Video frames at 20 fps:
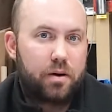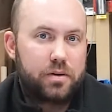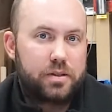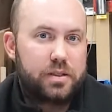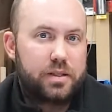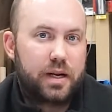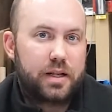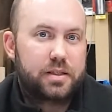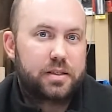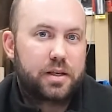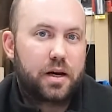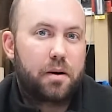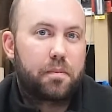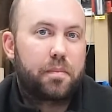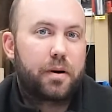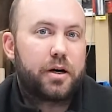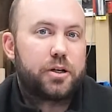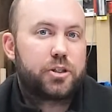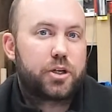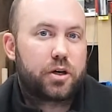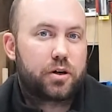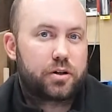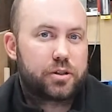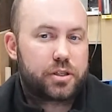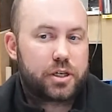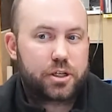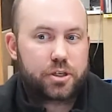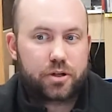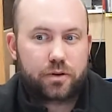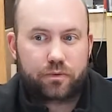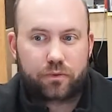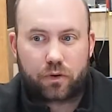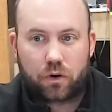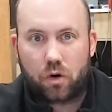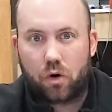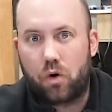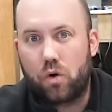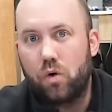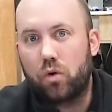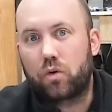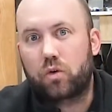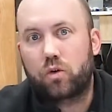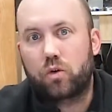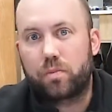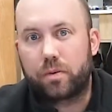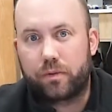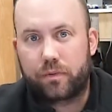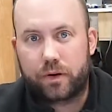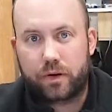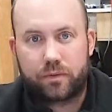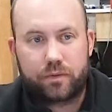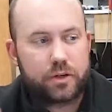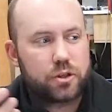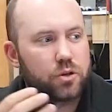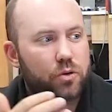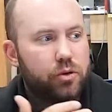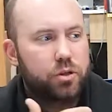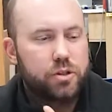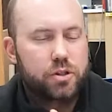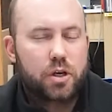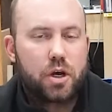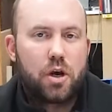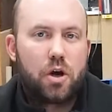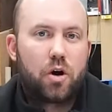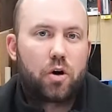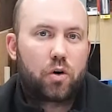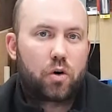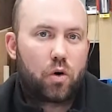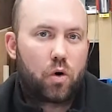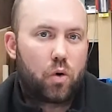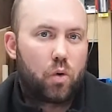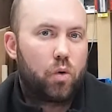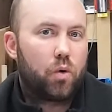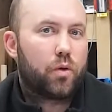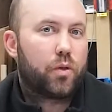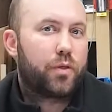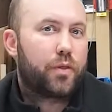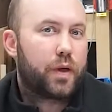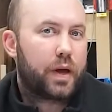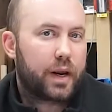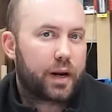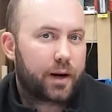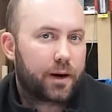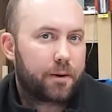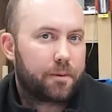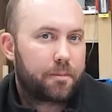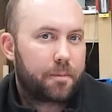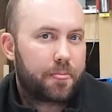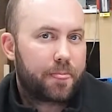sets up a generalization for a whole group of individuals or a whole thing.